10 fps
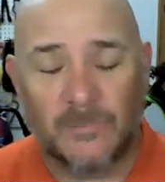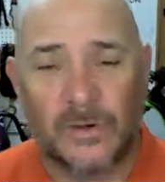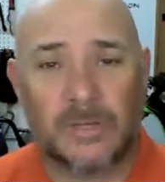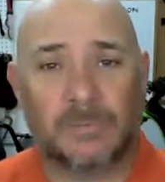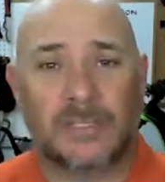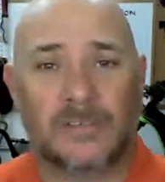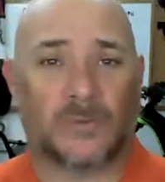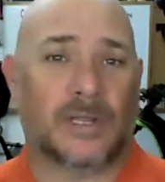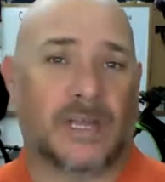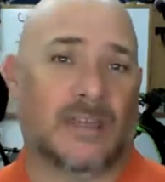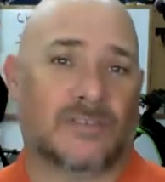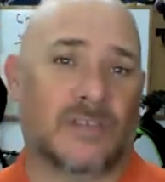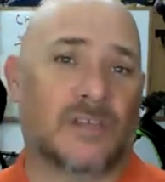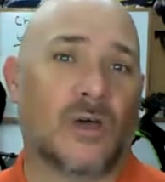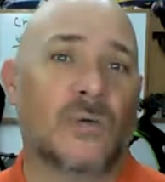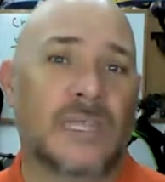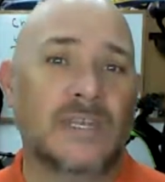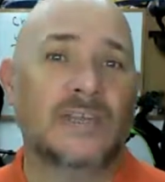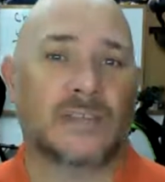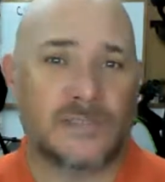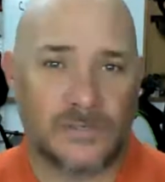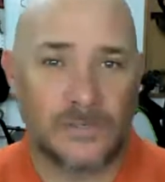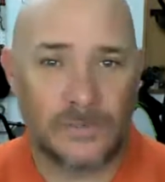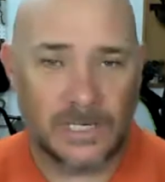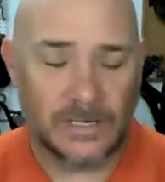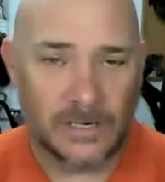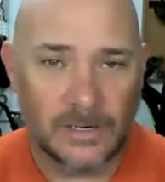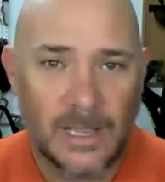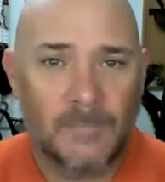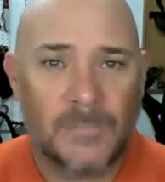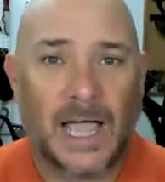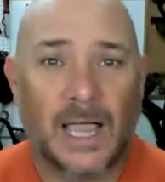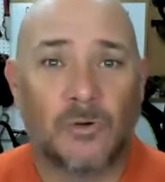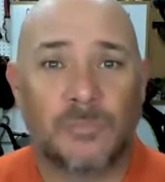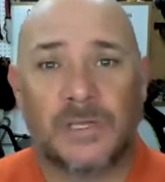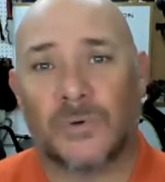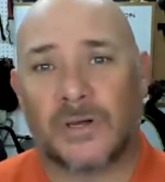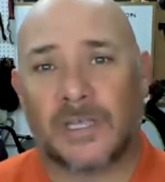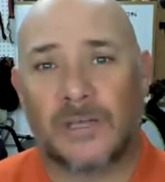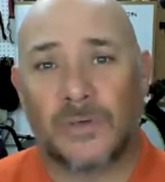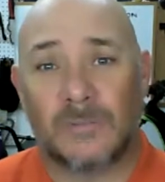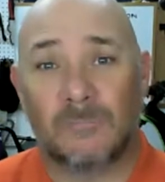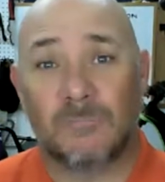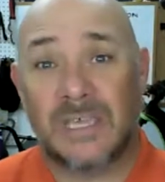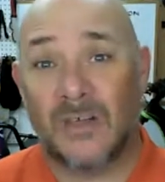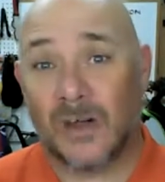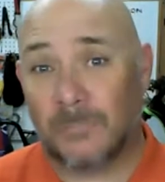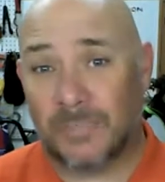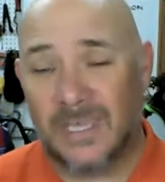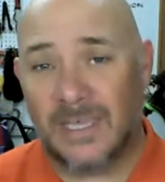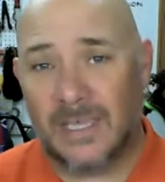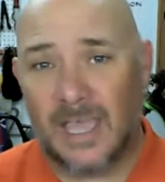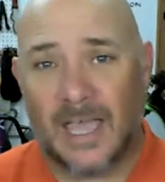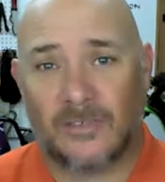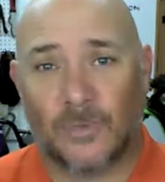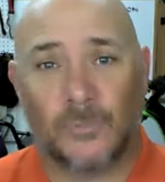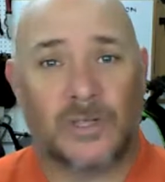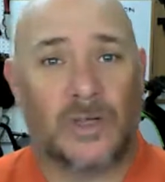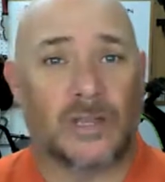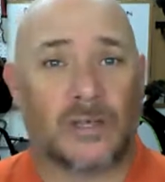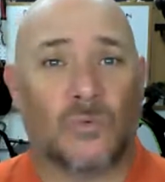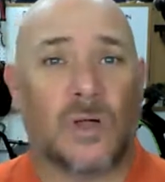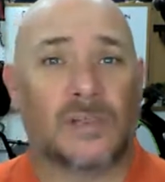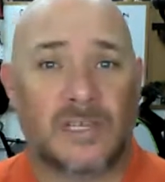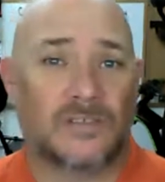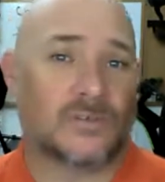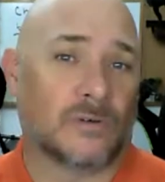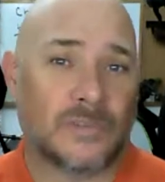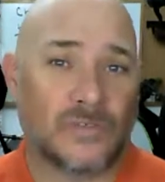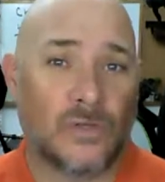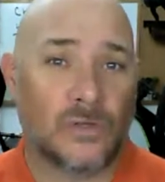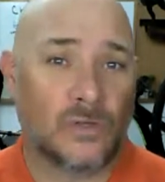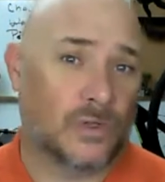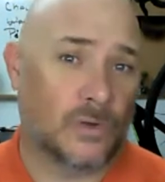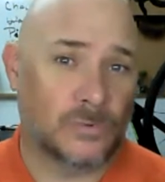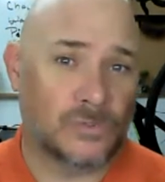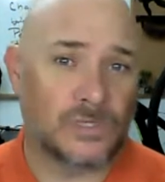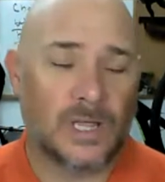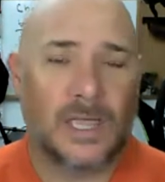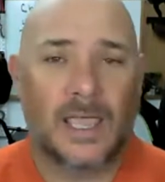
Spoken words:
very pleased to announce that going into this new year, I will be working with BRP as what we call a quality service coach.